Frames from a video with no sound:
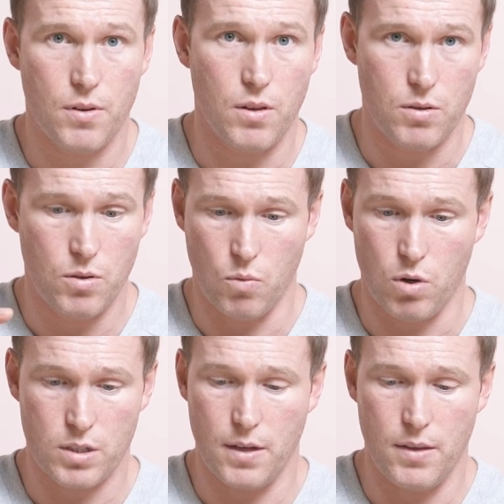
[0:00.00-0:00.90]
who
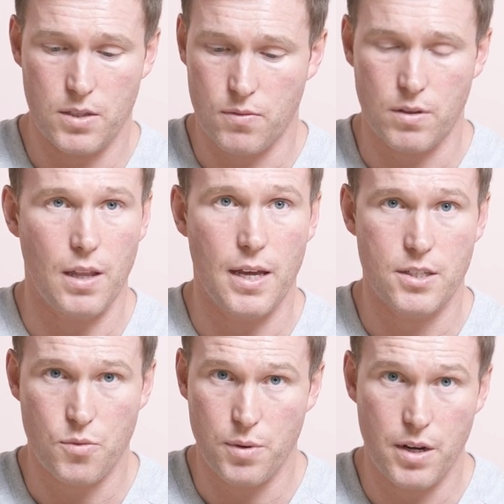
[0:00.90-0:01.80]
worked on this for the
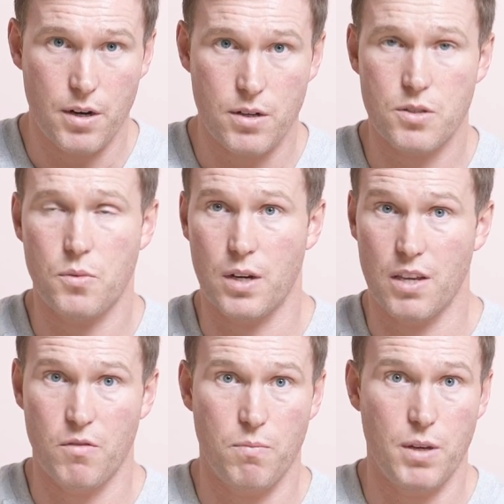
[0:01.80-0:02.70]
last 3 years. Want to
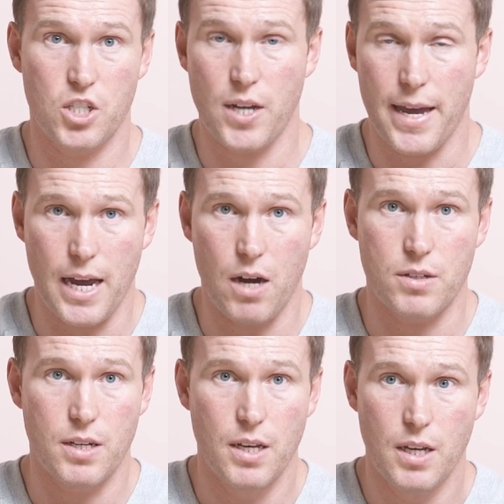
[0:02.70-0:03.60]
give a big shout out